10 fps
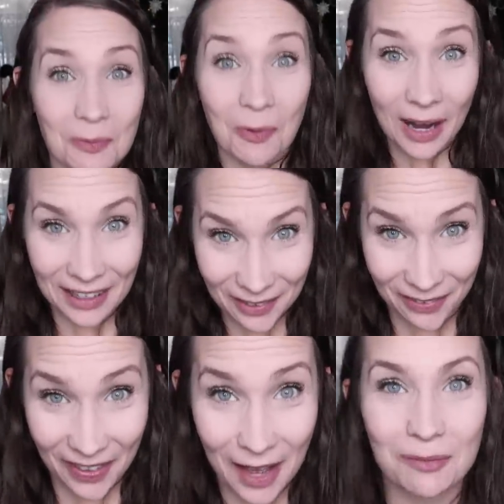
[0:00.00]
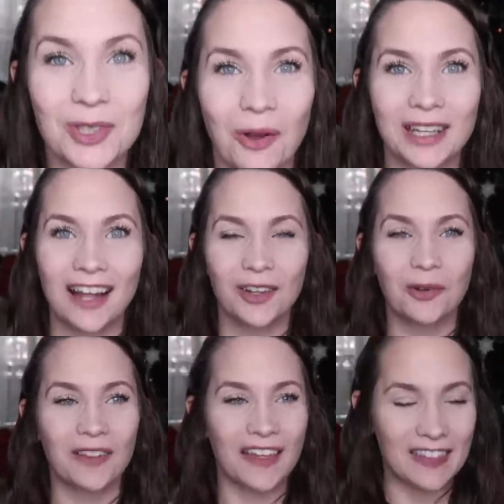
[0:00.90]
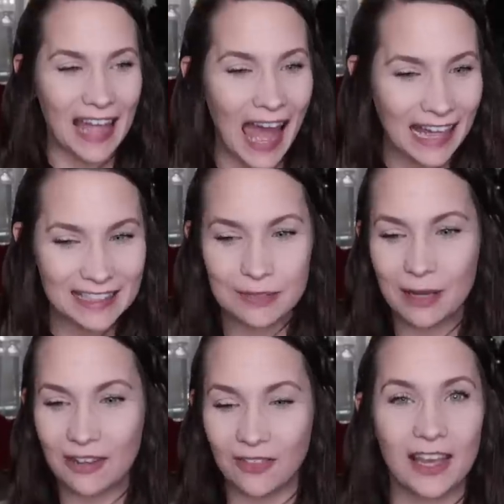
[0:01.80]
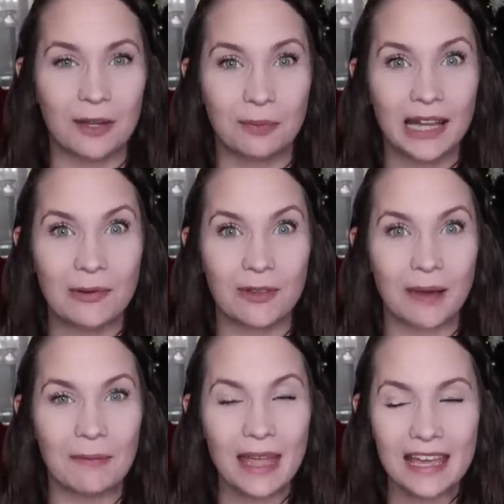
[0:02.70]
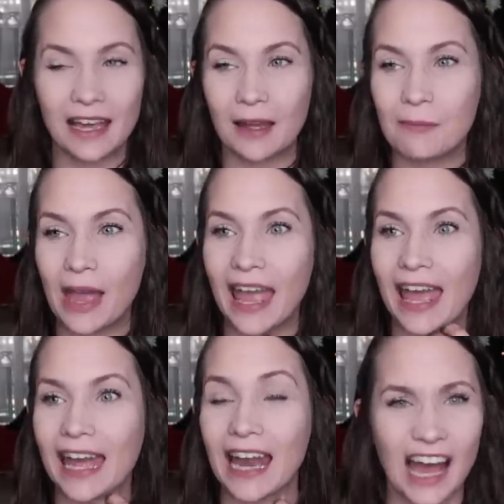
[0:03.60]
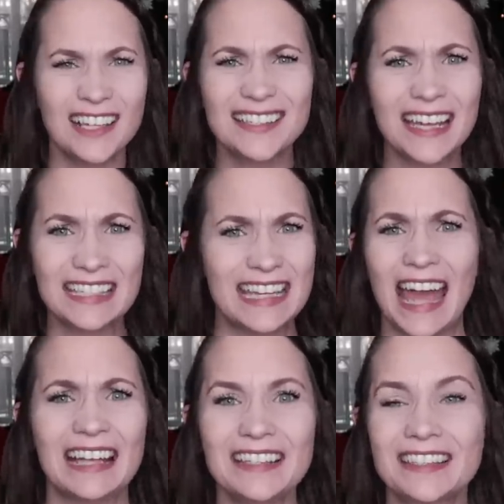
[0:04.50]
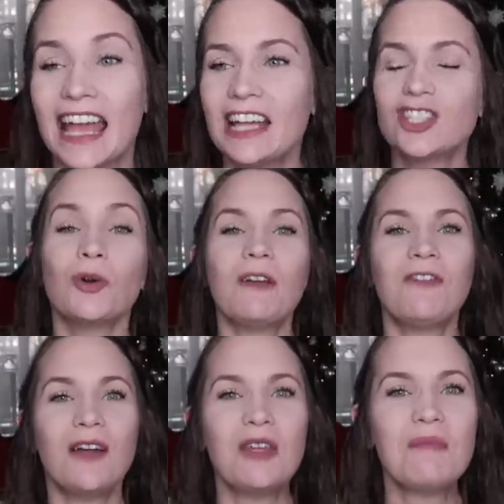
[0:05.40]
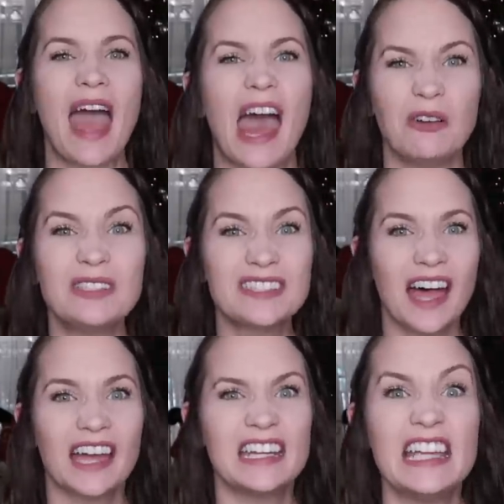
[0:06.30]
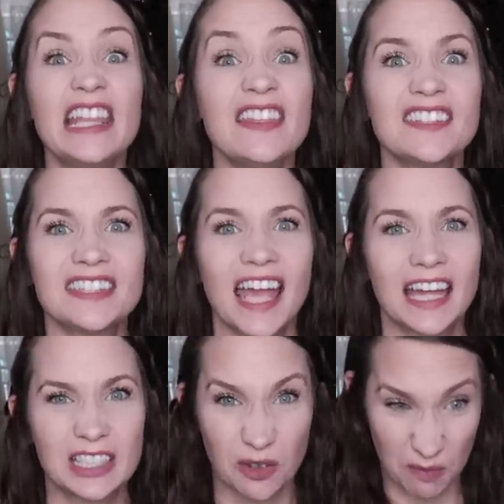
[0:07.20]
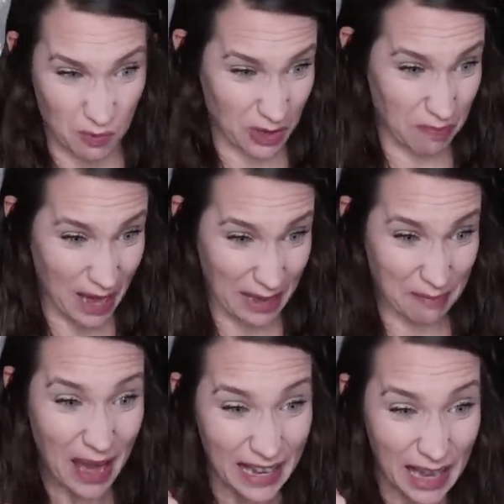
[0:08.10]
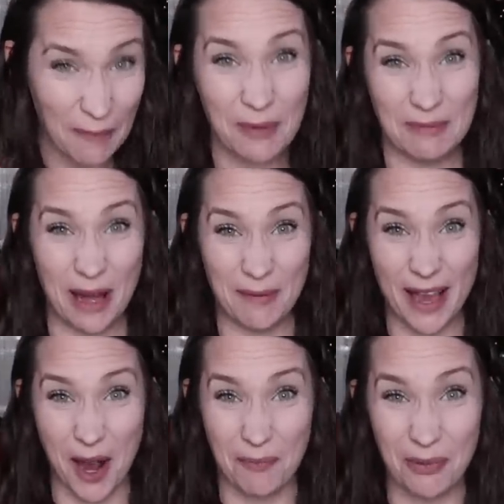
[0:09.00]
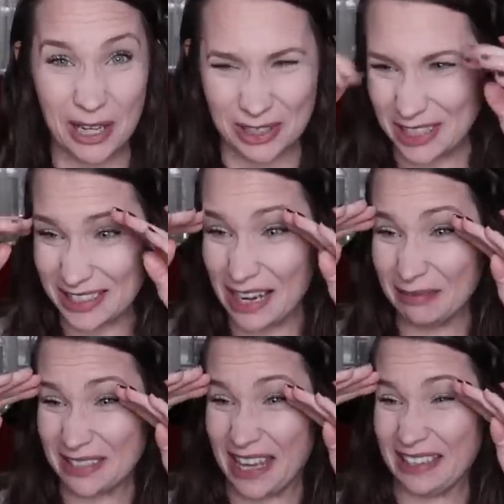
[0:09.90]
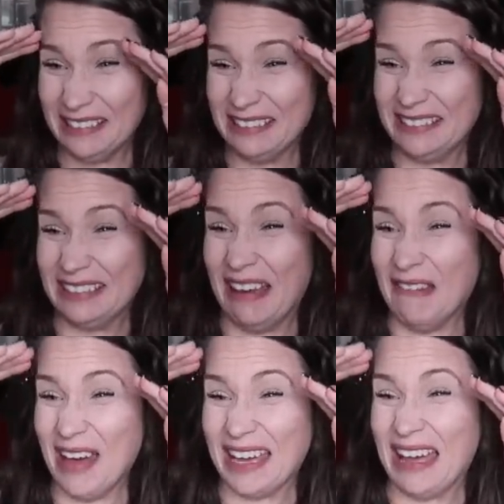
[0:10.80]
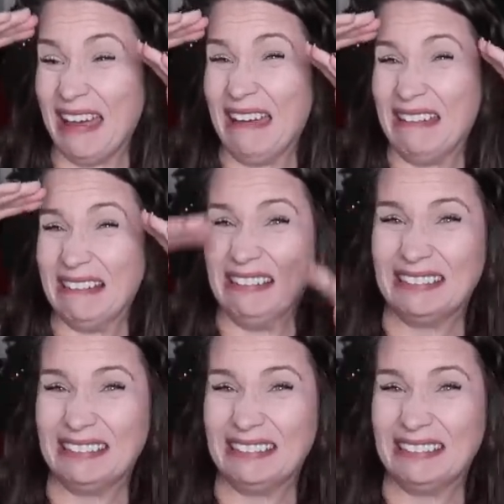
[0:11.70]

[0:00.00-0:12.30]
one of them told Eleanor that they asked me if they could play with my makeup, and I said yes, and so I found them outside in the sand with my makeup and my makeup brushes, and I was like, oh my god.